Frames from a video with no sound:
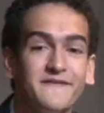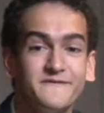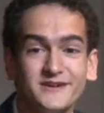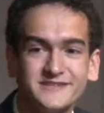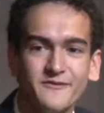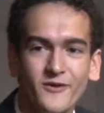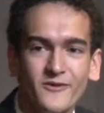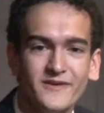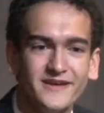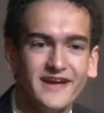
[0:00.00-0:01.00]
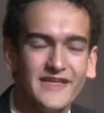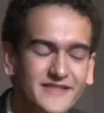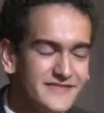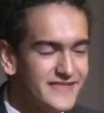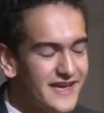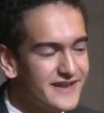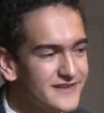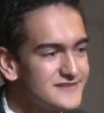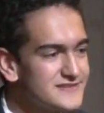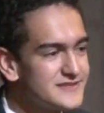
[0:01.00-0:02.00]
First of all, I think
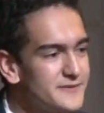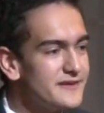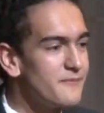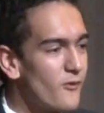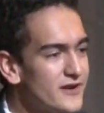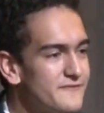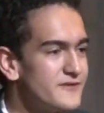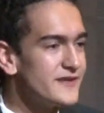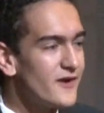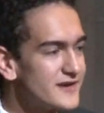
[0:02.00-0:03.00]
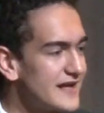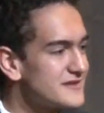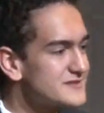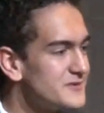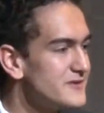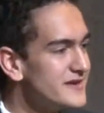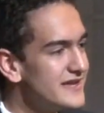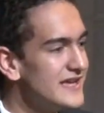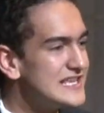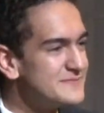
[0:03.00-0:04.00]
that something important for the Honor Council
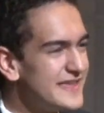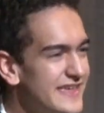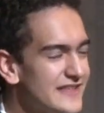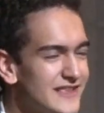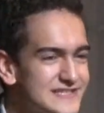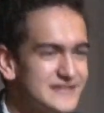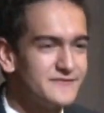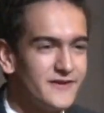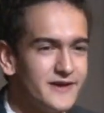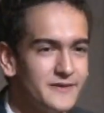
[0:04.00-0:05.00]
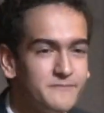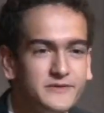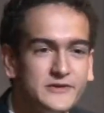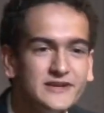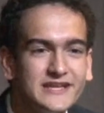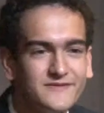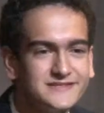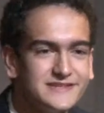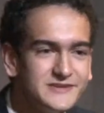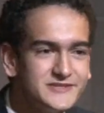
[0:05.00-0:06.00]
is making it less of a punitive
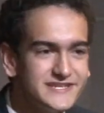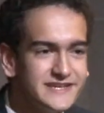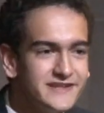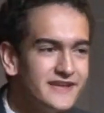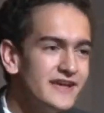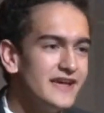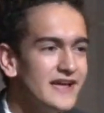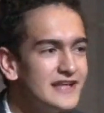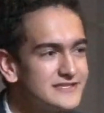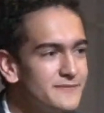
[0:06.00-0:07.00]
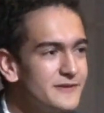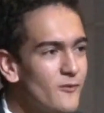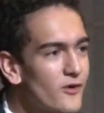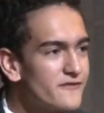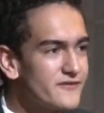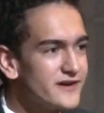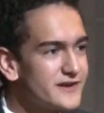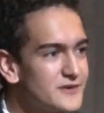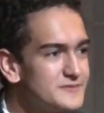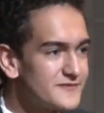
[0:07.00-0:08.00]
institution and something more of a
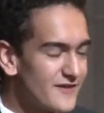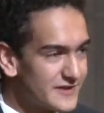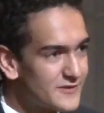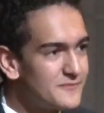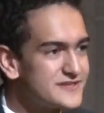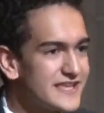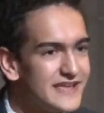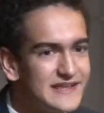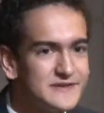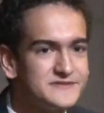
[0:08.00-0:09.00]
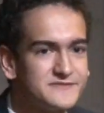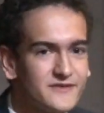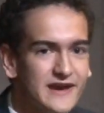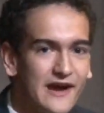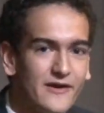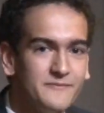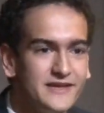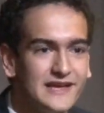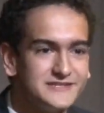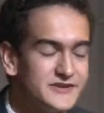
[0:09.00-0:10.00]
group of representatives for how
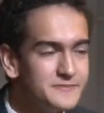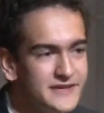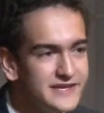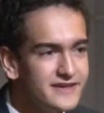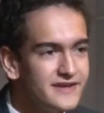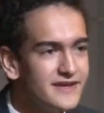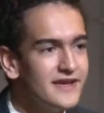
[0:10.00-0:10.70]
MBA should be.